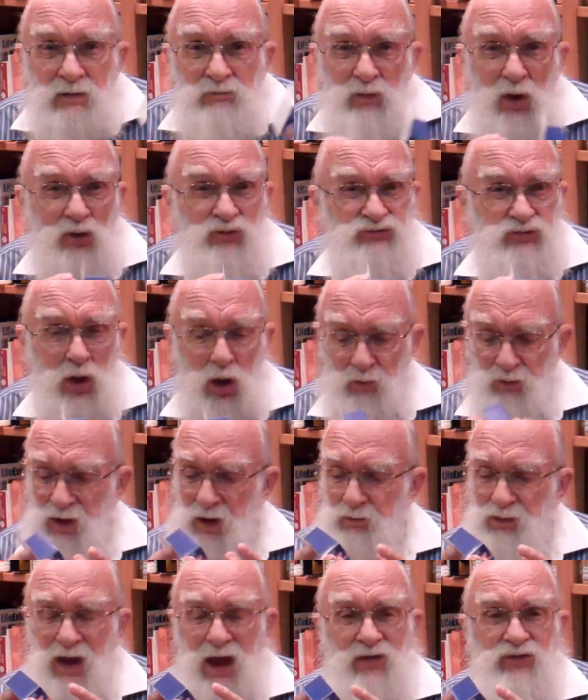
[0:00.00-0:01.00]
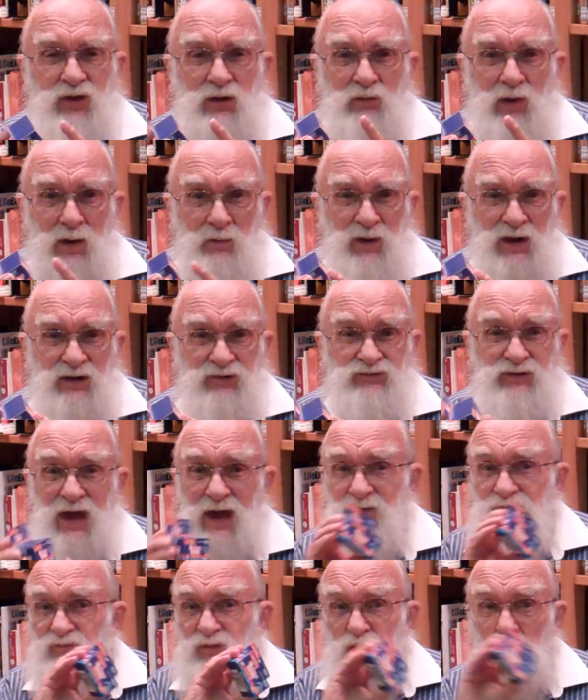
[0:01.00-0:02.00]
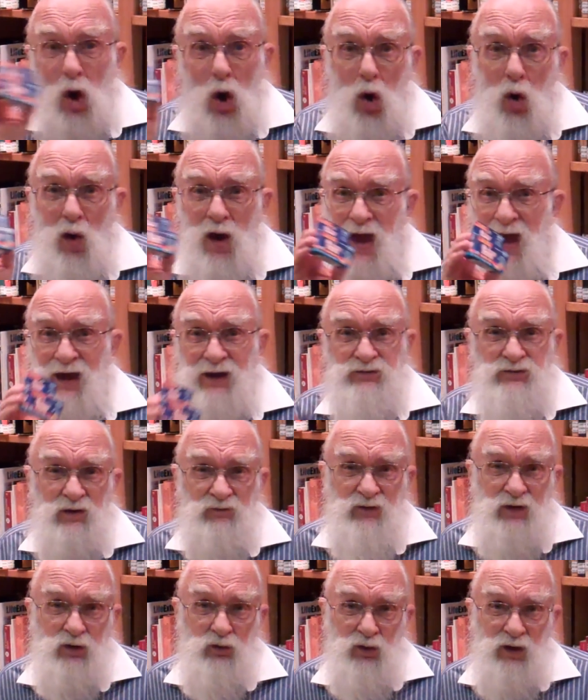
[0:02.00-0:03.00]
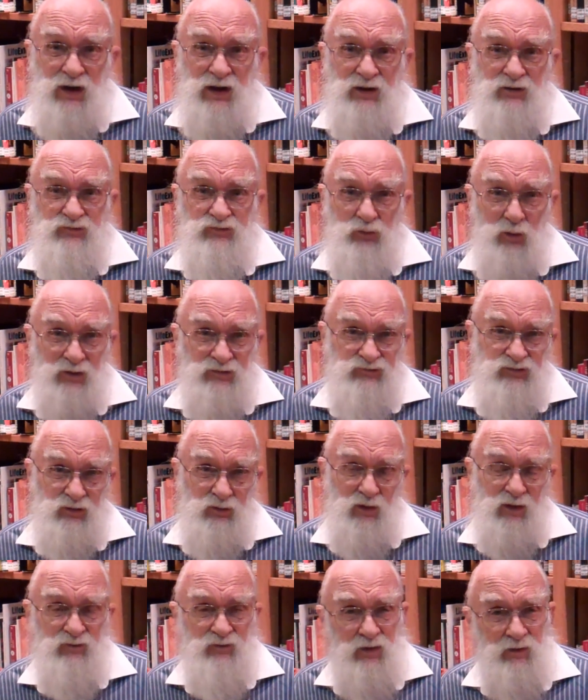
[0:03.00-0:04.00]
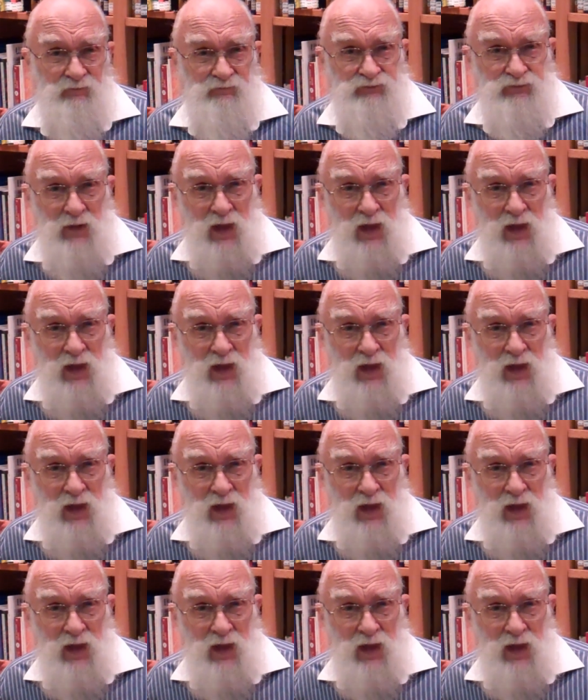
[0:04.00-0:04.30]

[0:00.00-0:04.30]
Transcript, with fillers: Most homeopathic remedies have no active ingredients whatsoever.